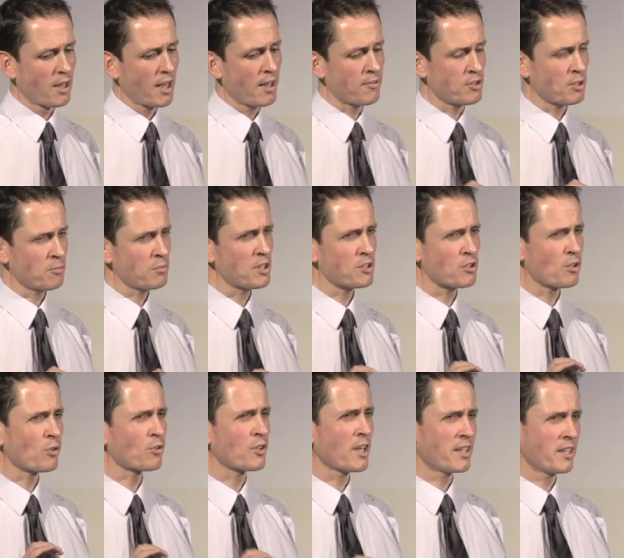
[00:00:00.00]
If somebody is
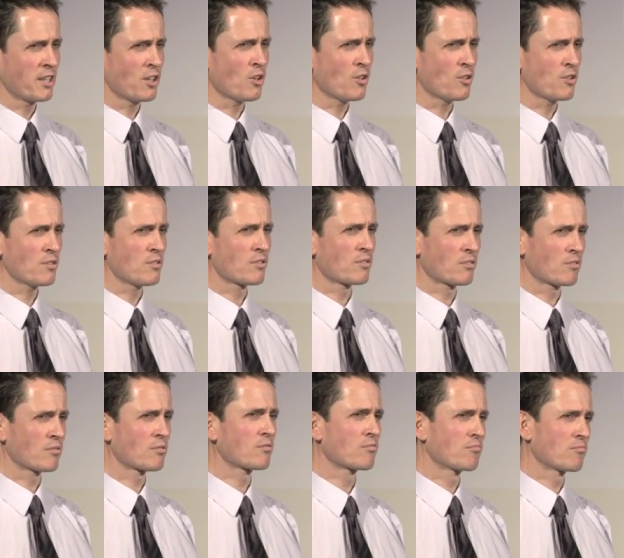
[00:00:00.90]
already on
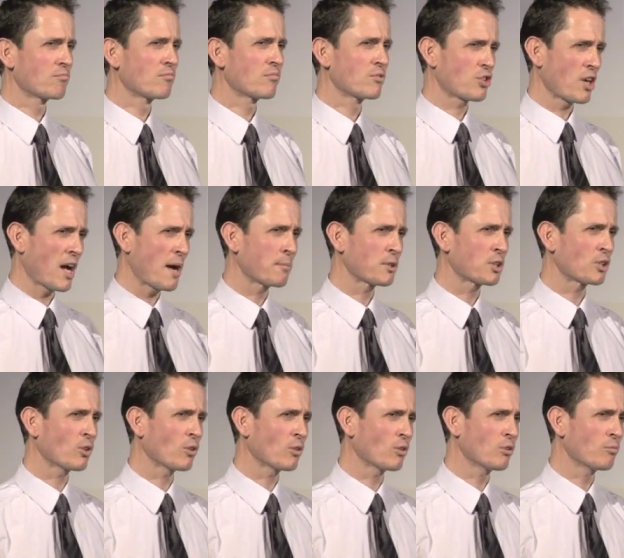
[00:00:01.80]

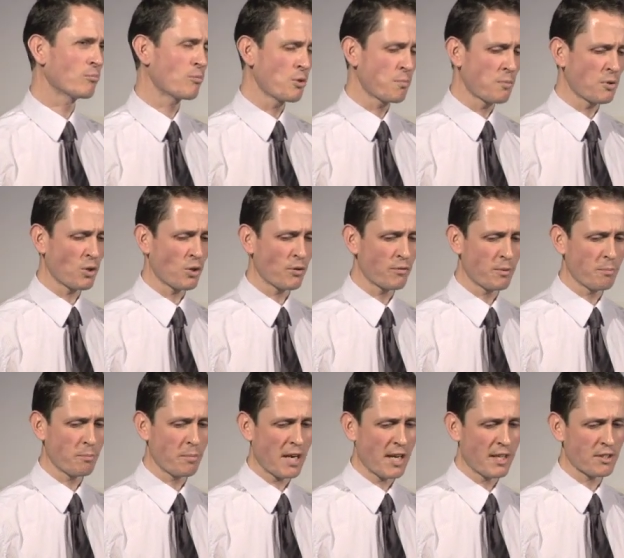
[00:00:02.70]
tramadol,
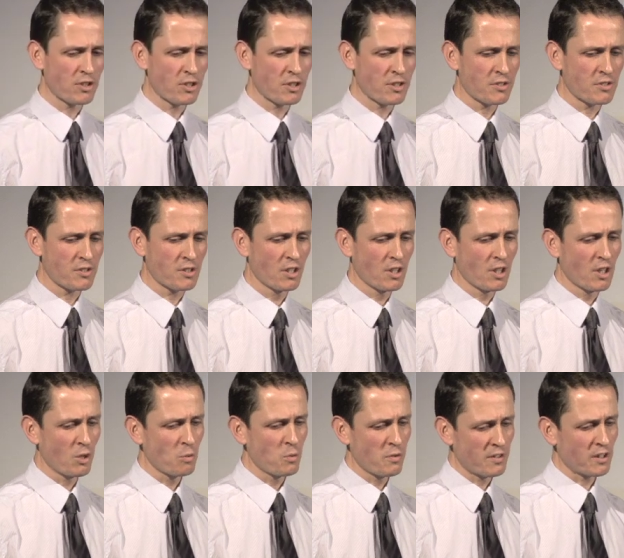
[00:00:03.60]
buprenorphine patches,
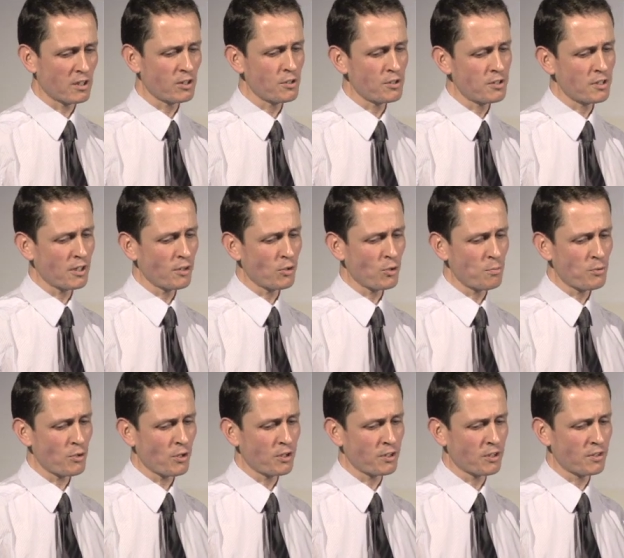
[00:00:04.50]
we've included an
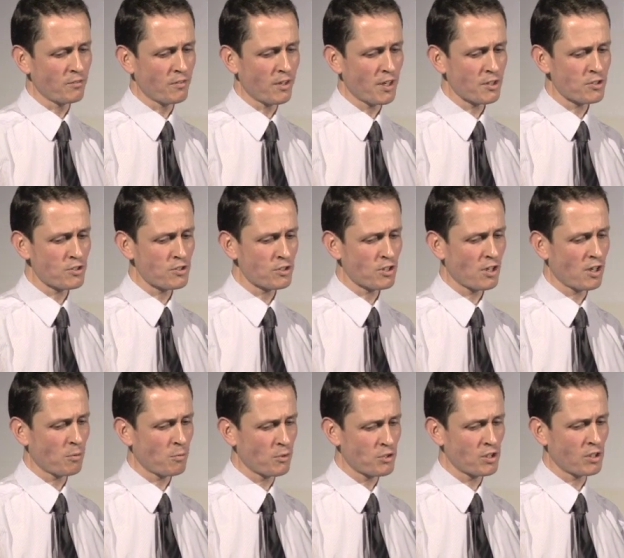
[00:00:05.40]
opioid conversion
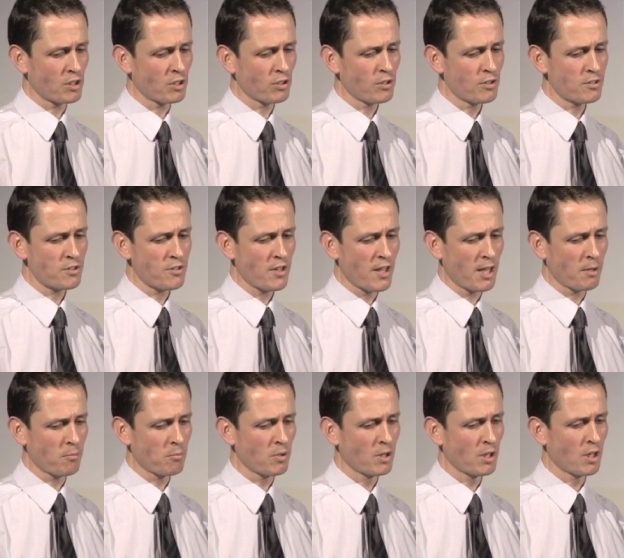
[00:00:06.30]
chart which includes
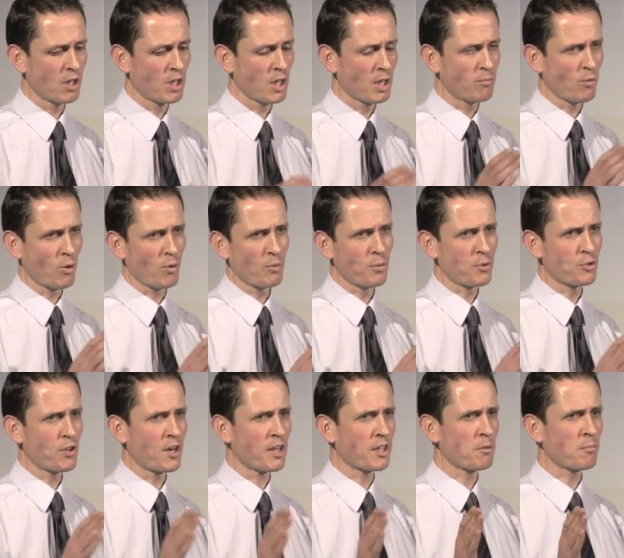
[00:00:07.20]
them, and what we
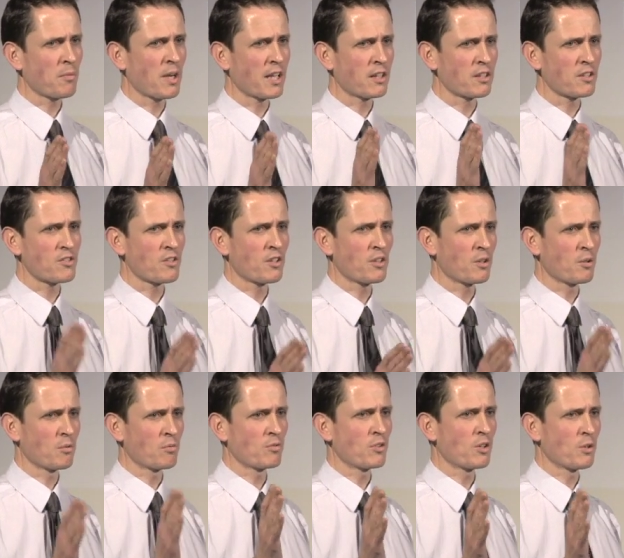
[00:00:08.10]
would recommend is that
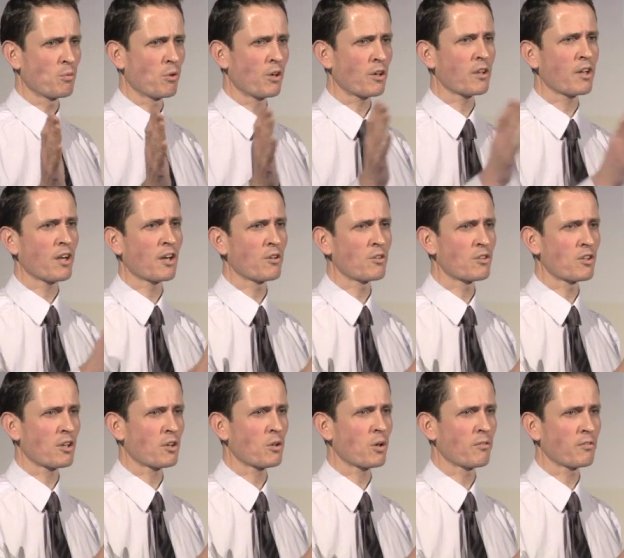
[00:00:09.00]
you work out the
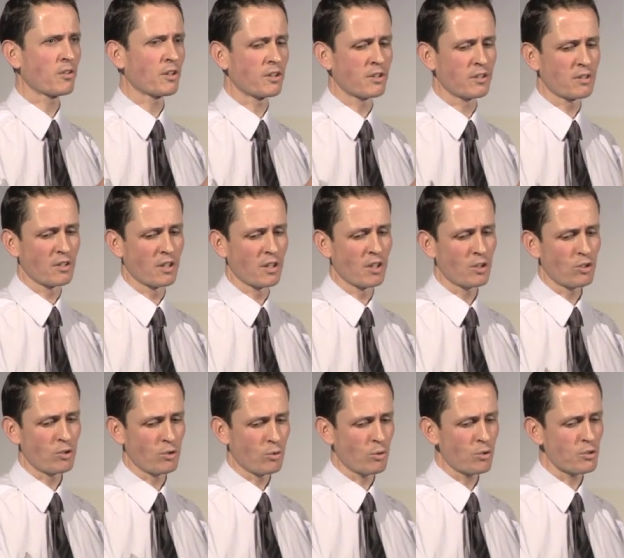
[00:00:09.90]
equivalent
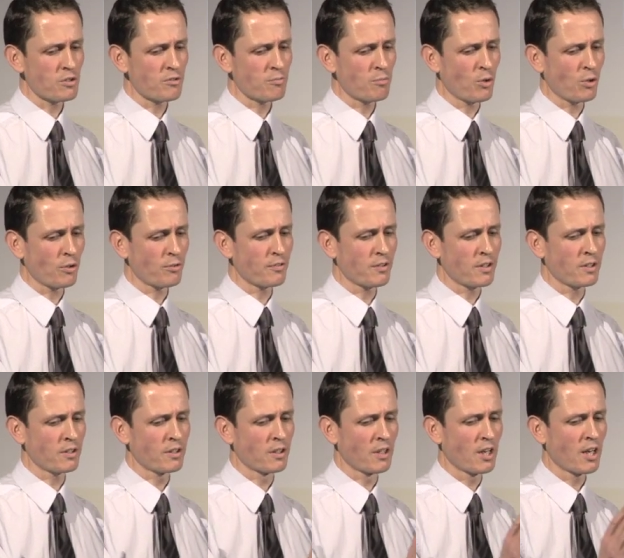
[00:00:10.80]
dose of
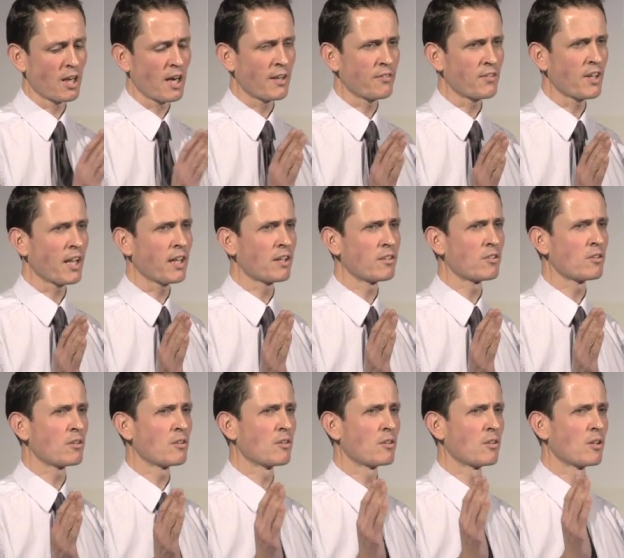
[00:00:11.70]
morphine, and then